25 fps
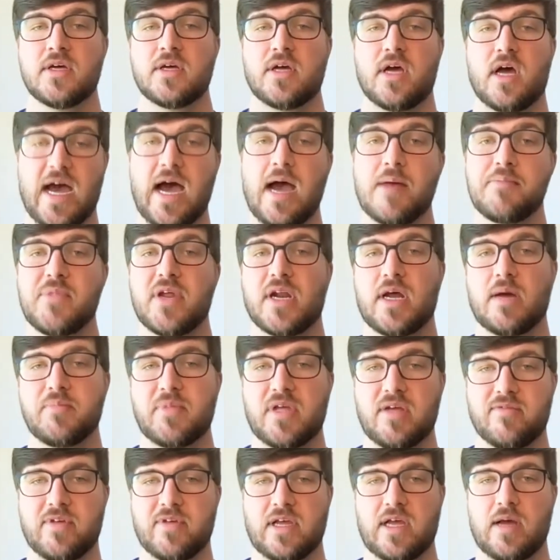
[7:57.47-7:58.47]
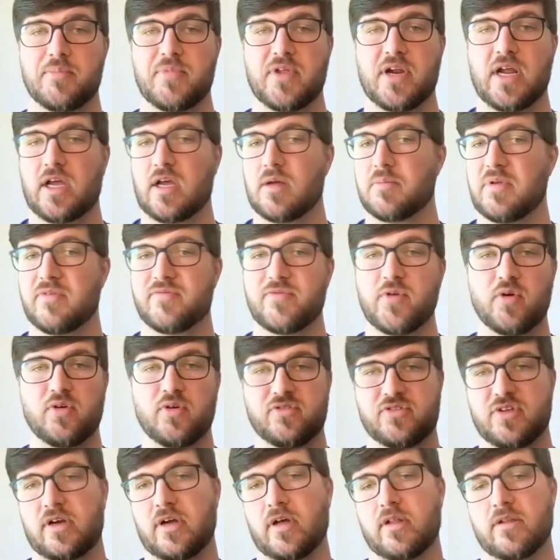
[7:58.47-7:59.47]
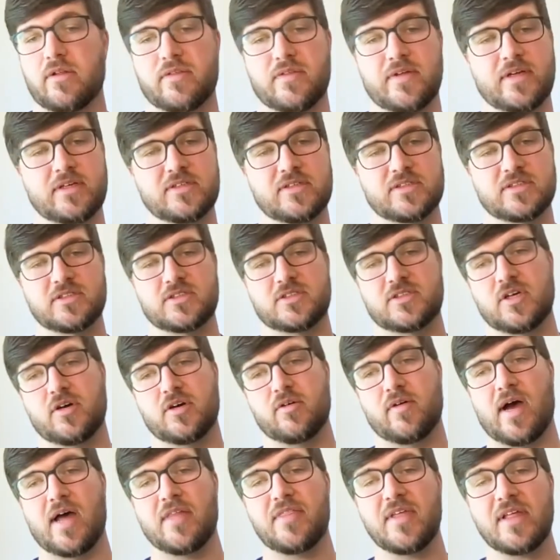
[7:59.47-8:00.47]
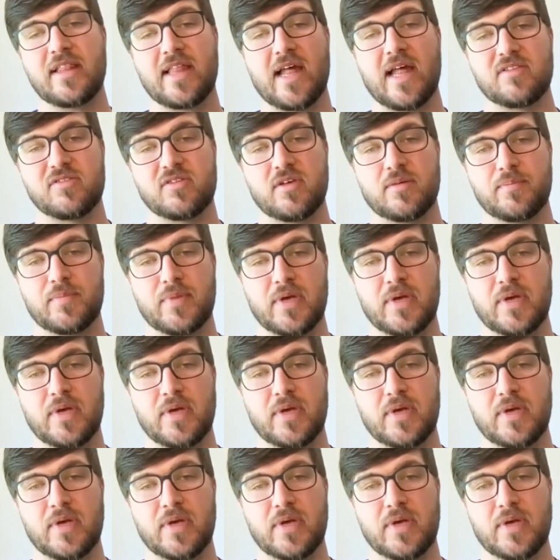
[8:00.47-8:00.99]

time that I'm giving up that I could be focused on other things. And so I think that's a